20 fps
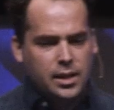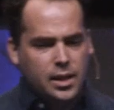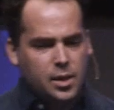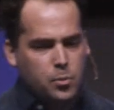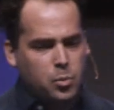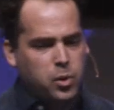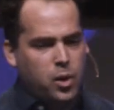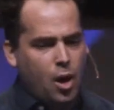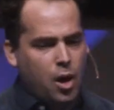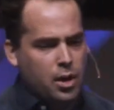
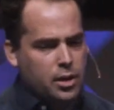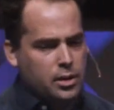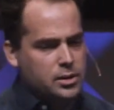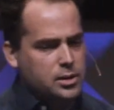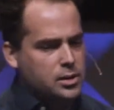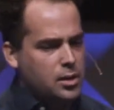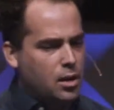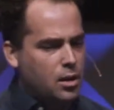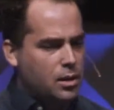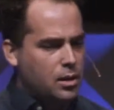and
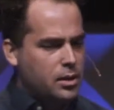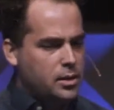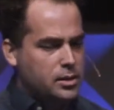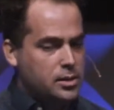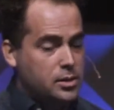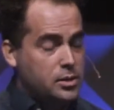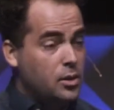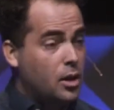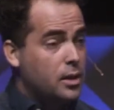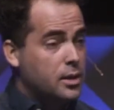Plonk's are
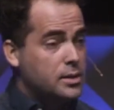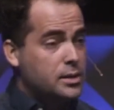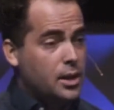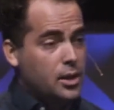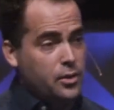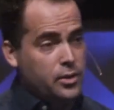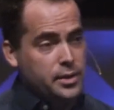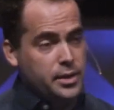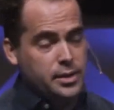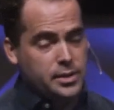snarks that
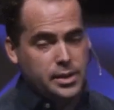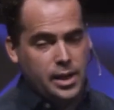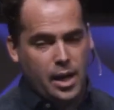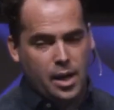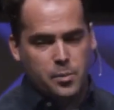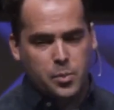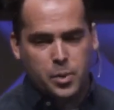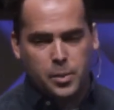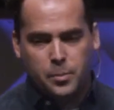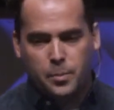are in this
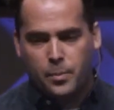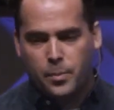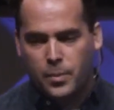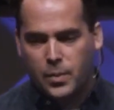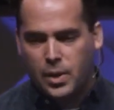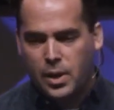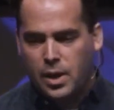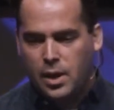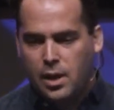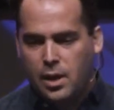camp.
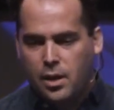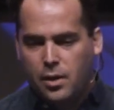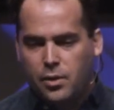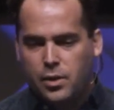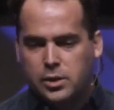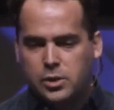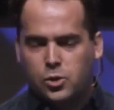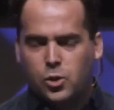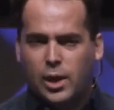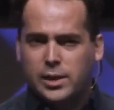
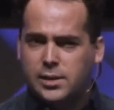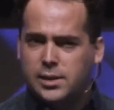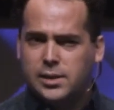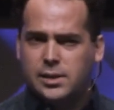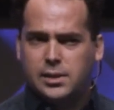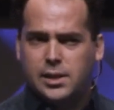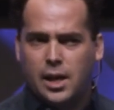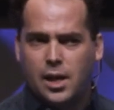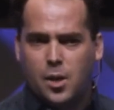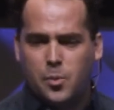This trusted
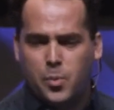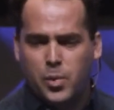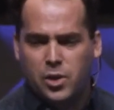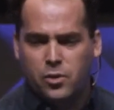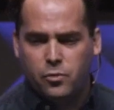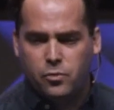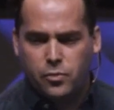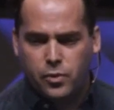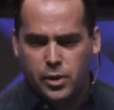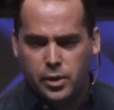setup
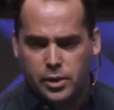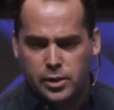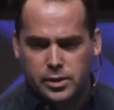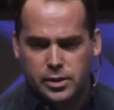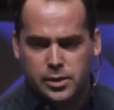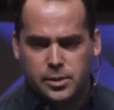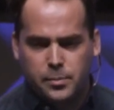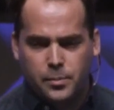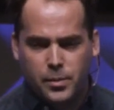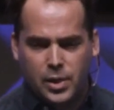
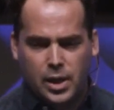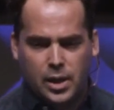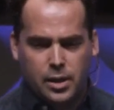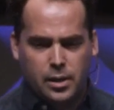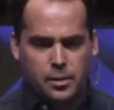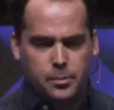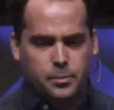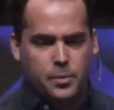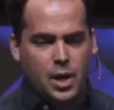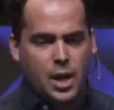infers
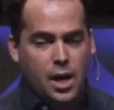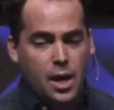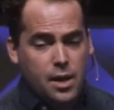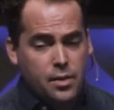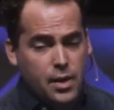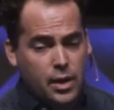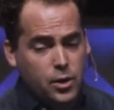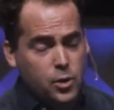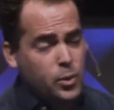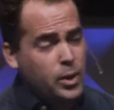um,
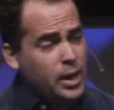that you